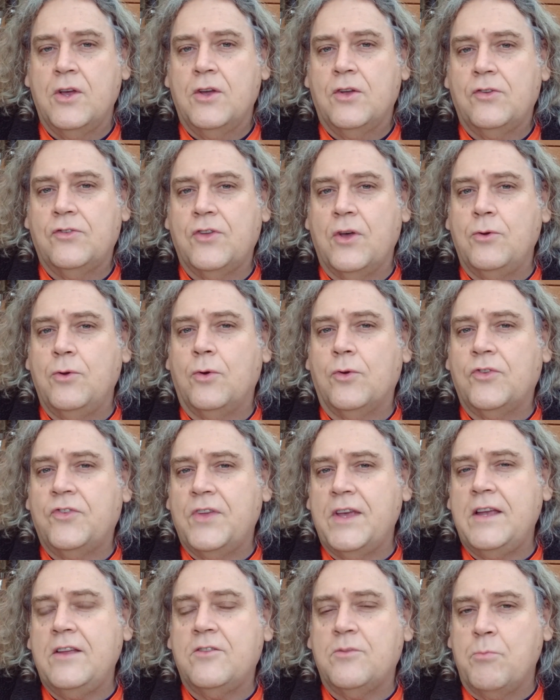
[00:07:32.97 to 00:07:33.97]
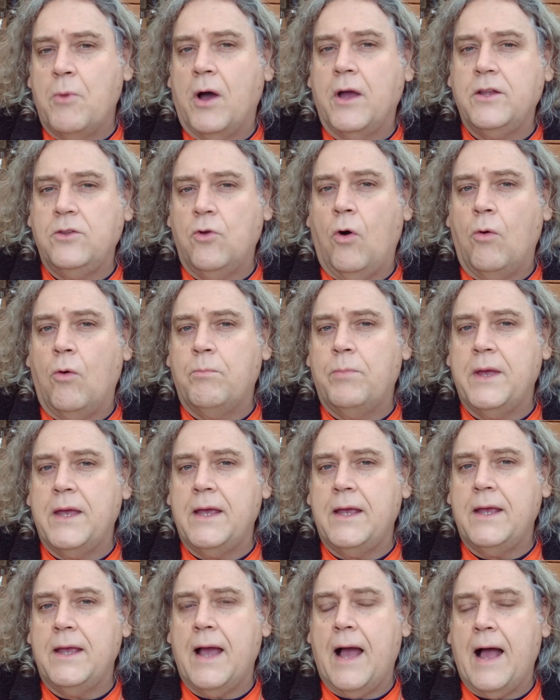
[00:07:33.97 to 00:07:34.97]
So your seeds might not
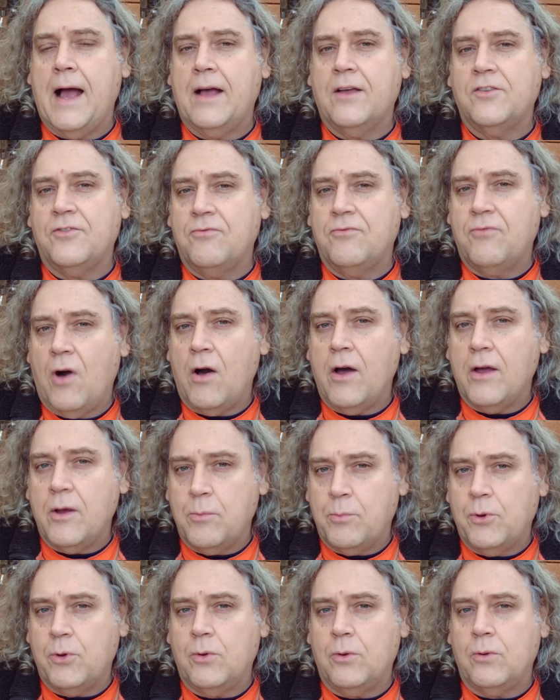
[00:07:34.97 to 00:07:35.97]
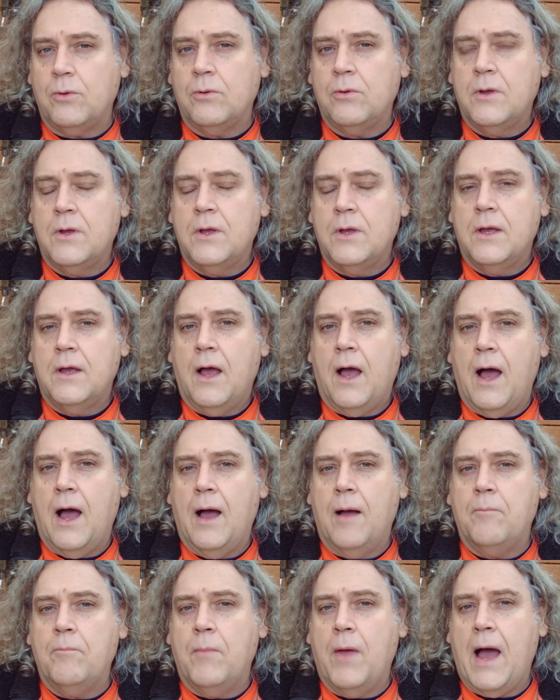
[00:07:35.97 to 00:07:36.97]
be as viable
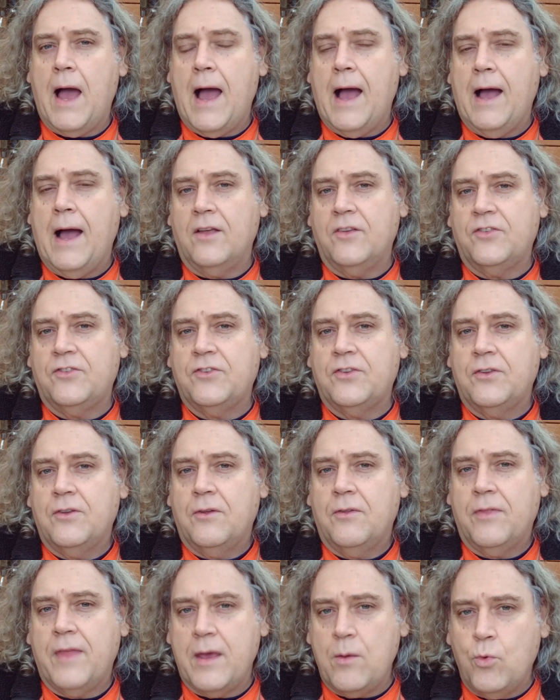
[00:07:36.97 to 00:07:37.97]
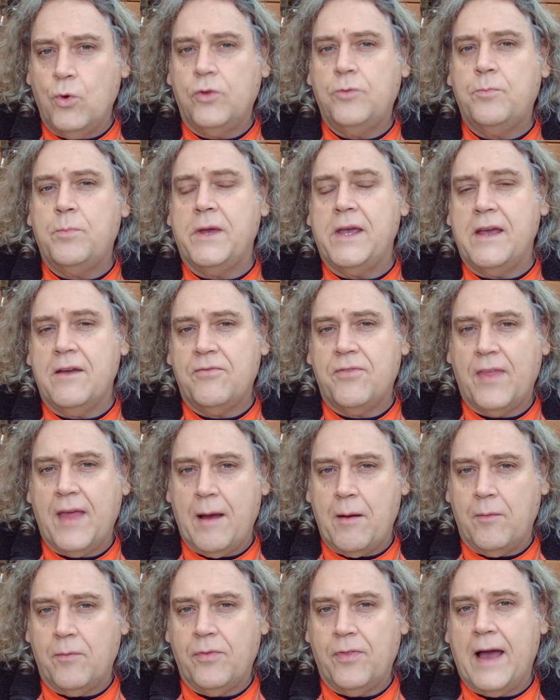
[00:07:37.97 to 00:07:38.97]
as they would be if
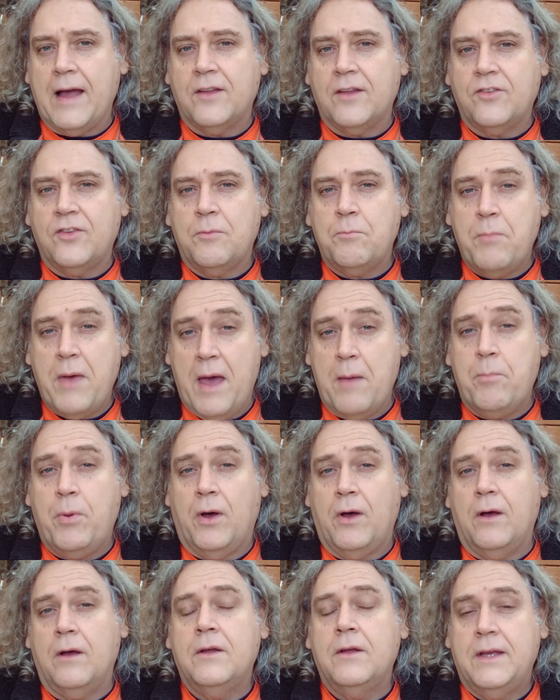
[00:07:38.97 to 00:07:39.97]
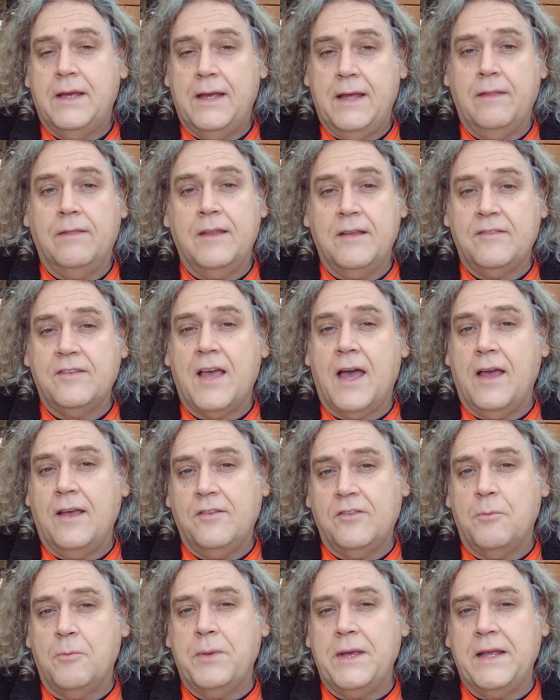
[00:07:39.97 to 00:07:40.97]
that pepper, in this
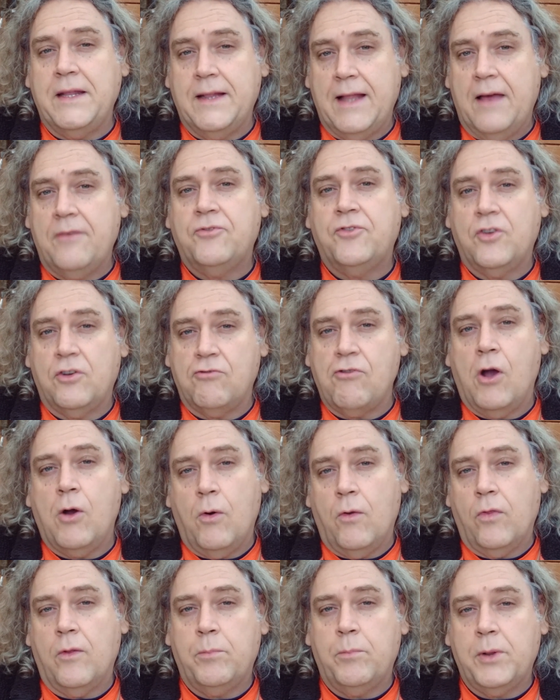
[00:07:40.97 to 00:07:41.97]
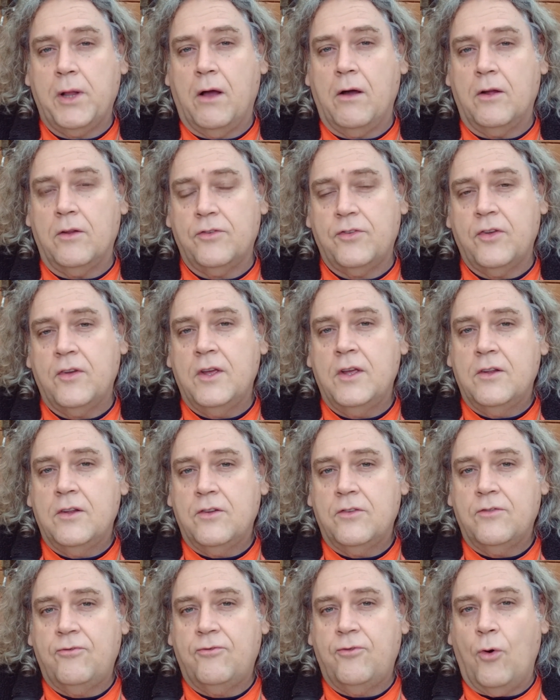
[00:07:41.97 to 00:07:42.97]
case, had been left to grow on the plant
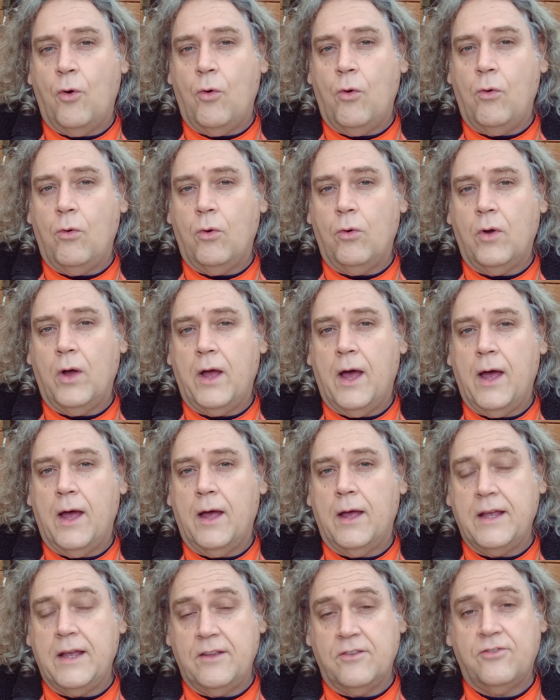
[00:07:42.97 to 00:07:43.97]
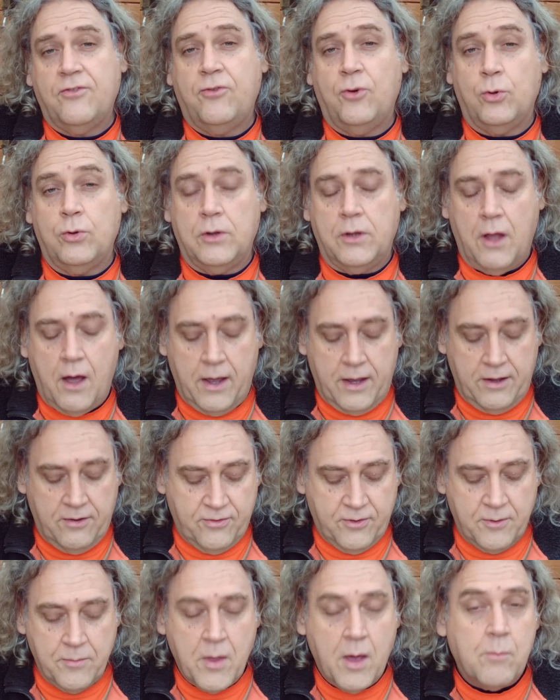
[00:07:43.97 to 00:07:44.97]
for its full
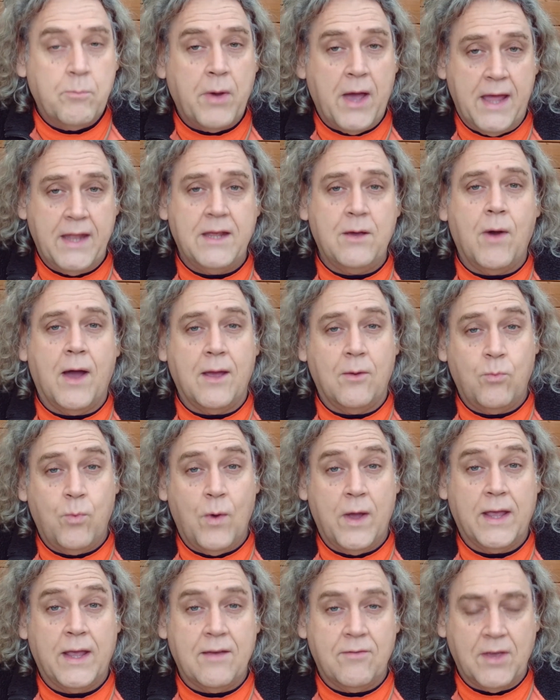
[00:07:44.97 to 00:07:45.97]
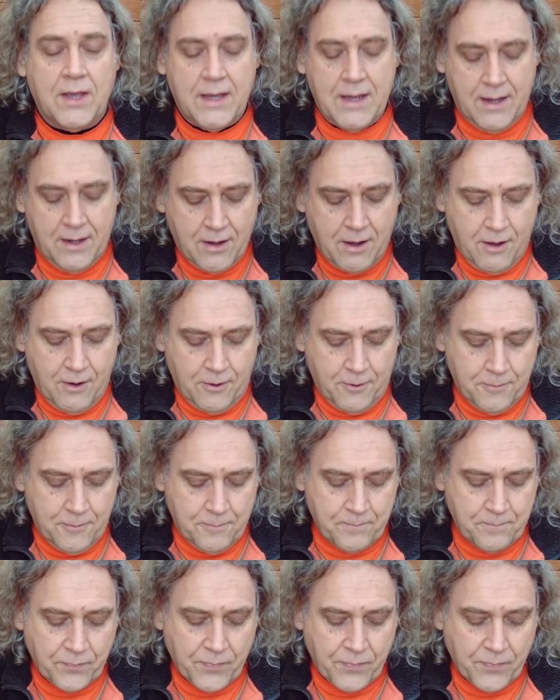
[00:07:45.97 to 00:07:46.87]
life. But anyway, we're giving it a go.